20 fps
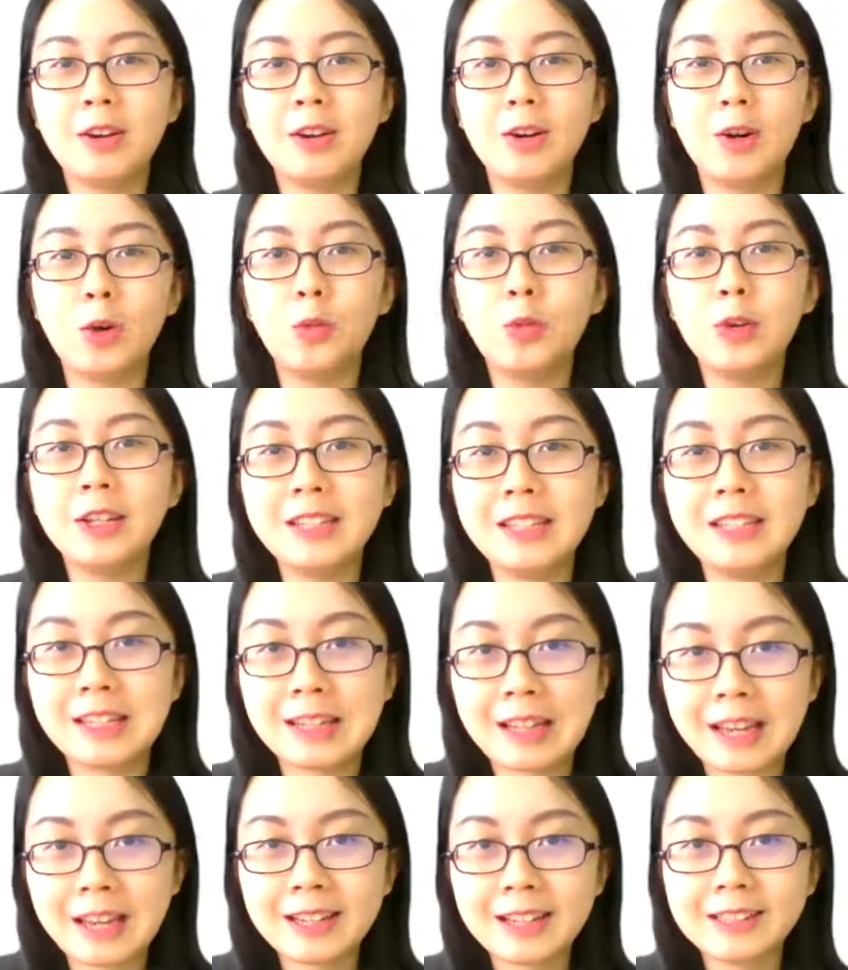over
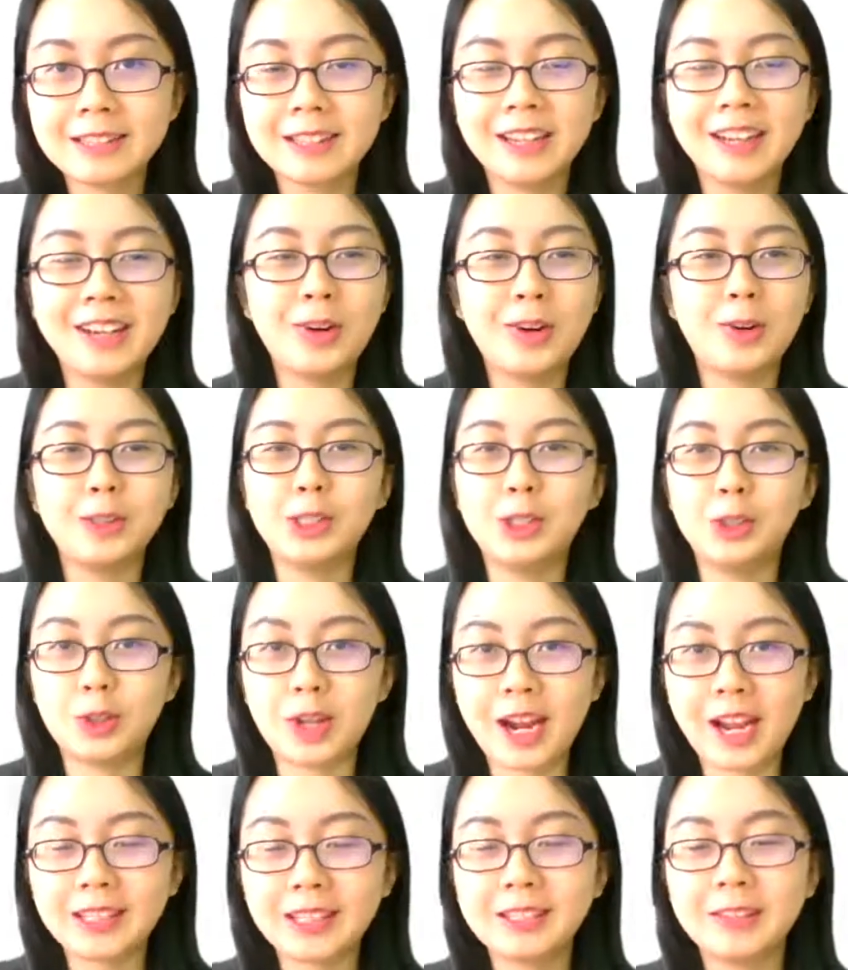delayed or
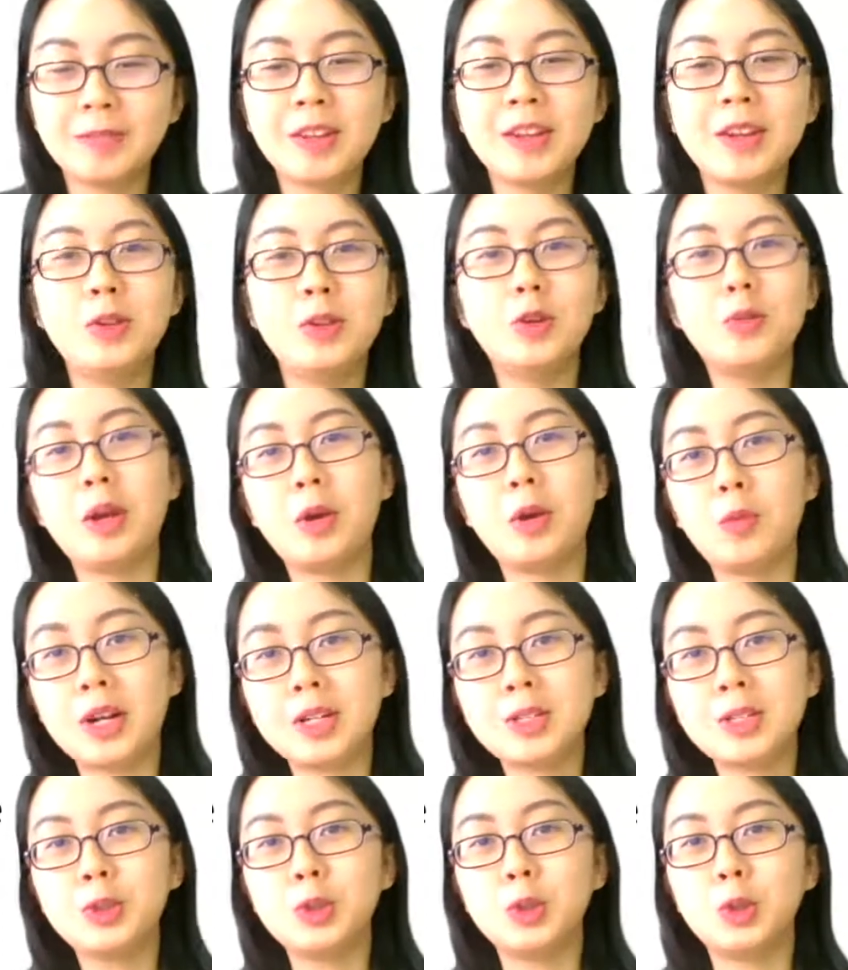dragged, you may
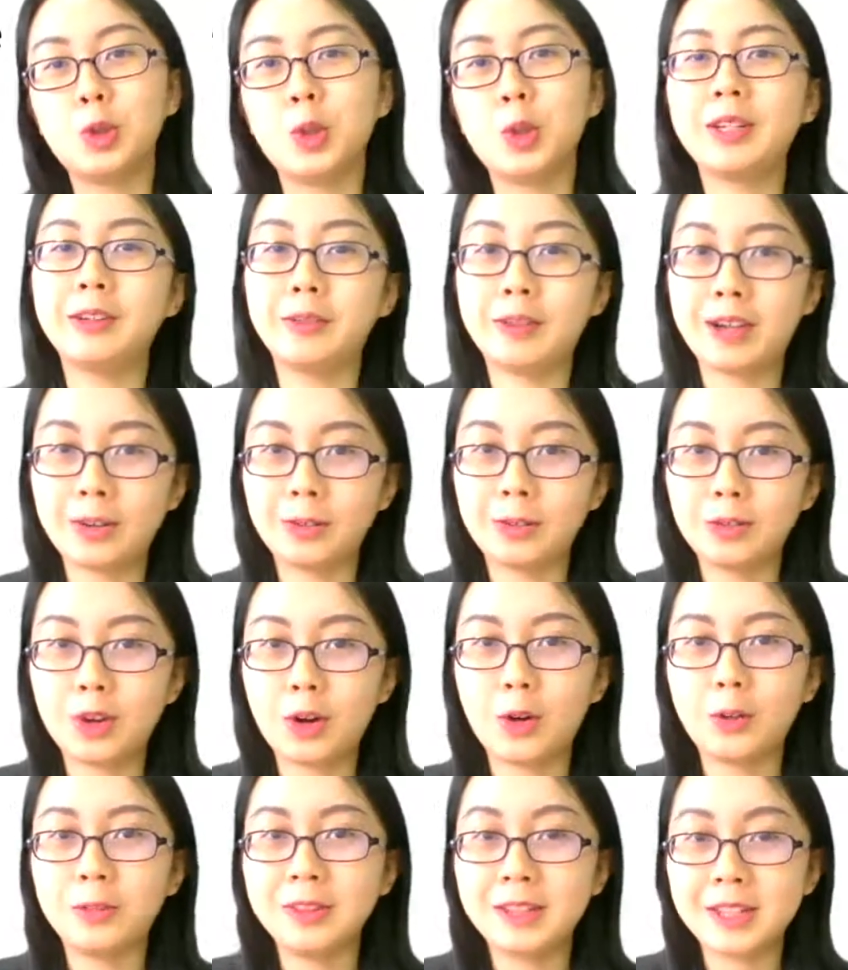want to tweak around
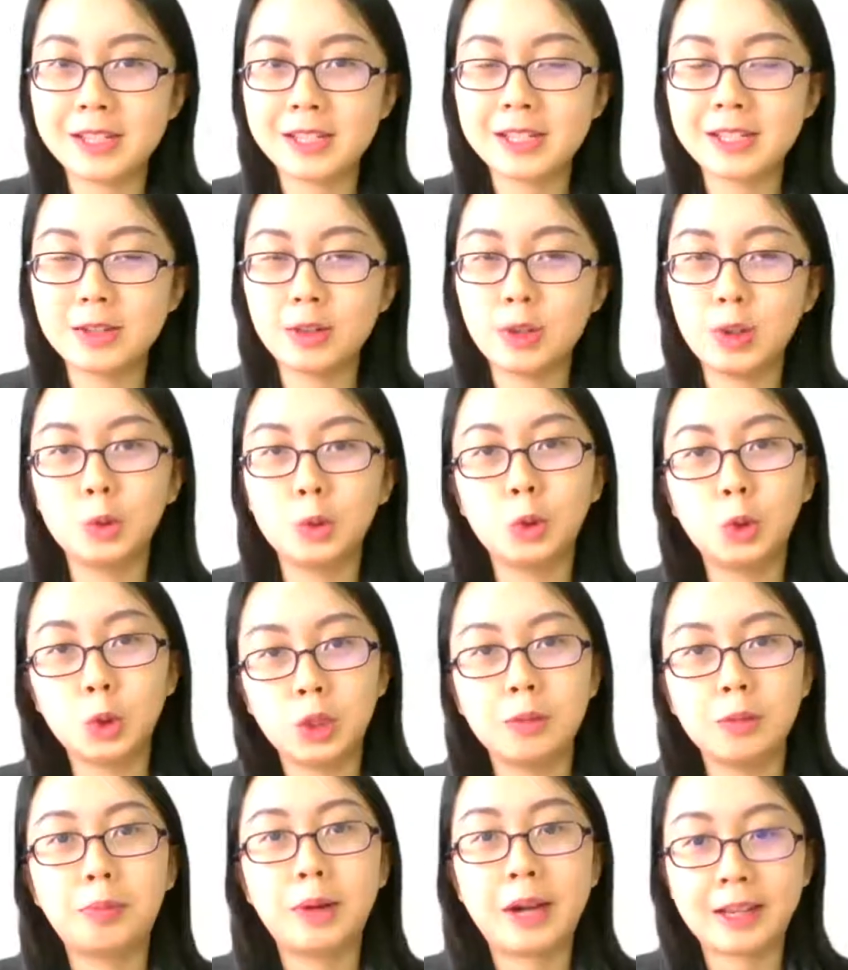on this
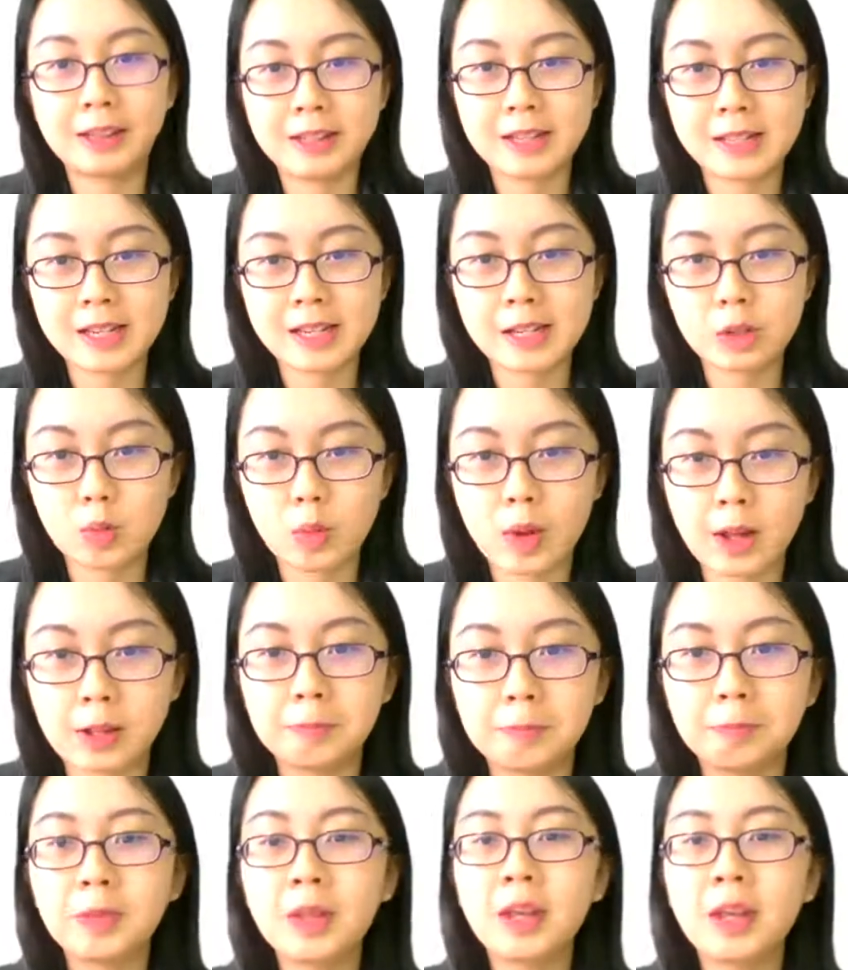usual practice as
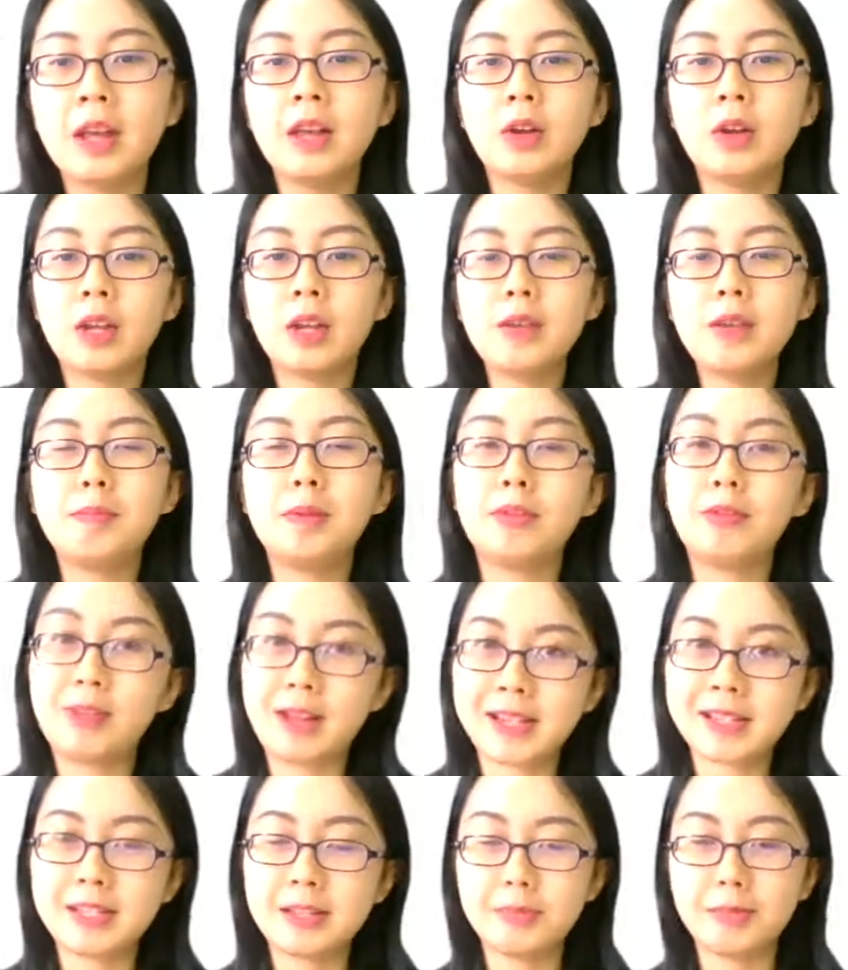well. Okay, be
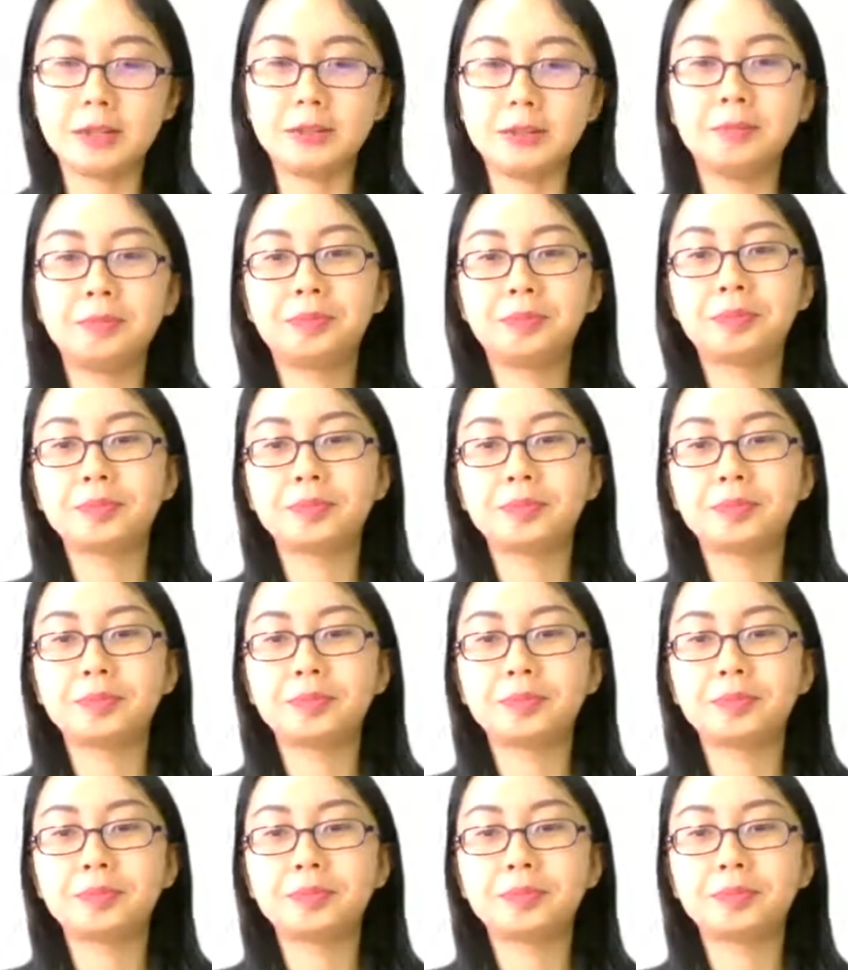flexible.